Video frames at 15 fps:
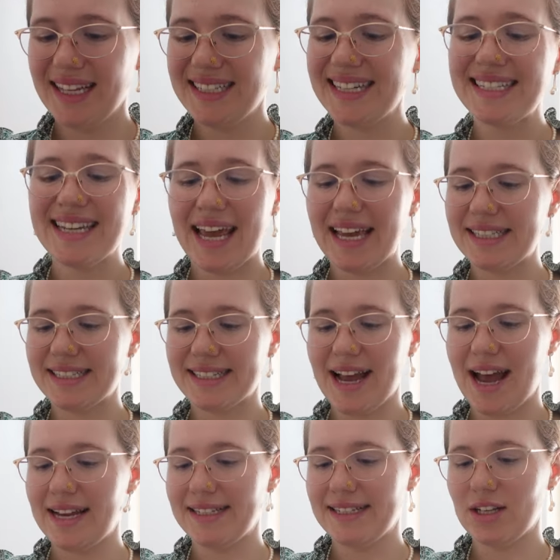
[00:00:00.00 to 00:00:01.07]
To taste,
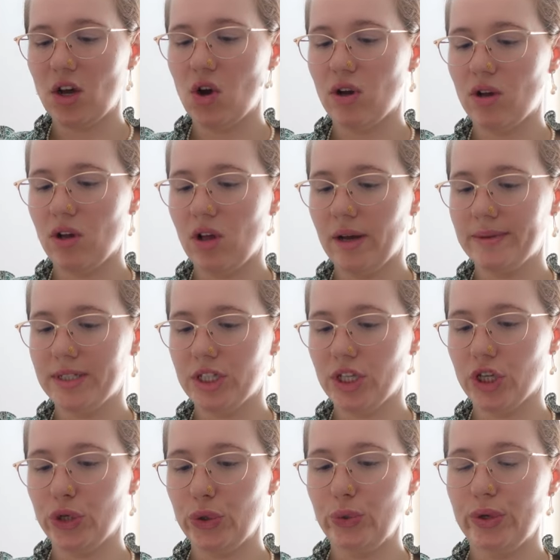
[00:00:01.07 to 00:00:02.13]
guys, it's all up to
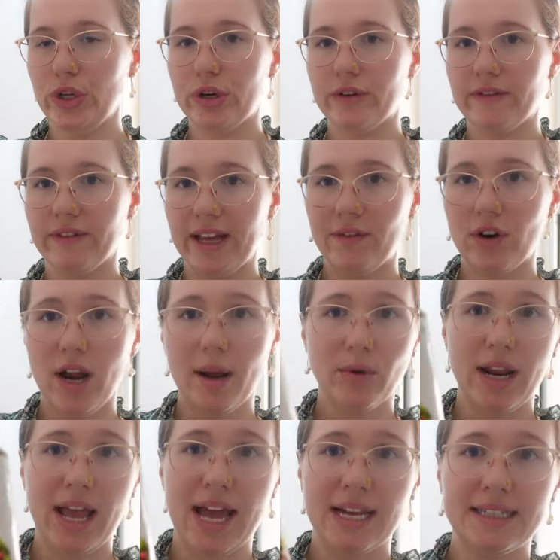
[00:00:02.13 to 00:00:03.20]
you and your flavor. I'm
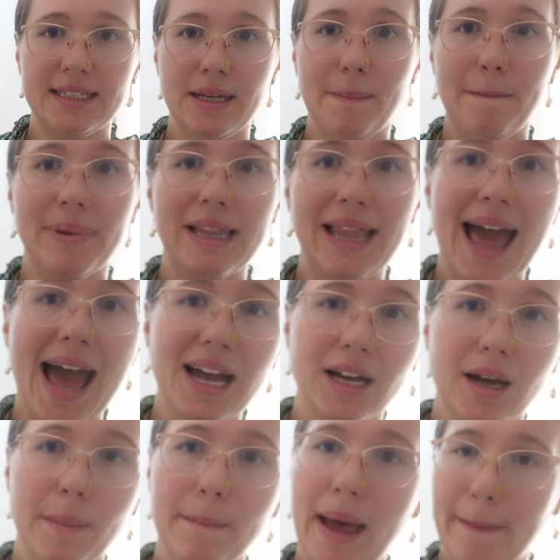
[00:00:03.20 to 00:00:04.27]
going to add some black
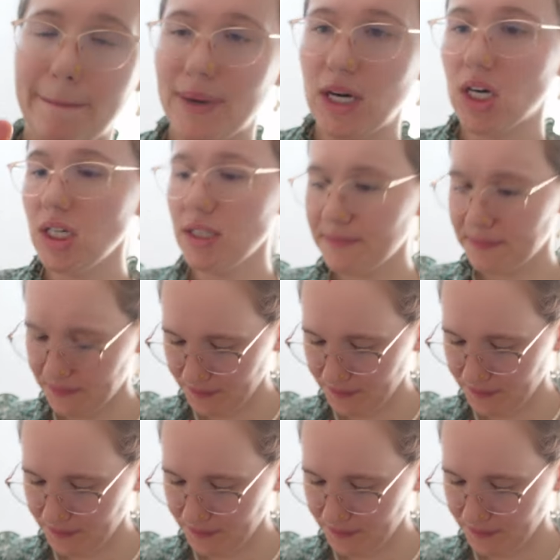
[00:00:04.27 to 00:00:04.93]
pepper.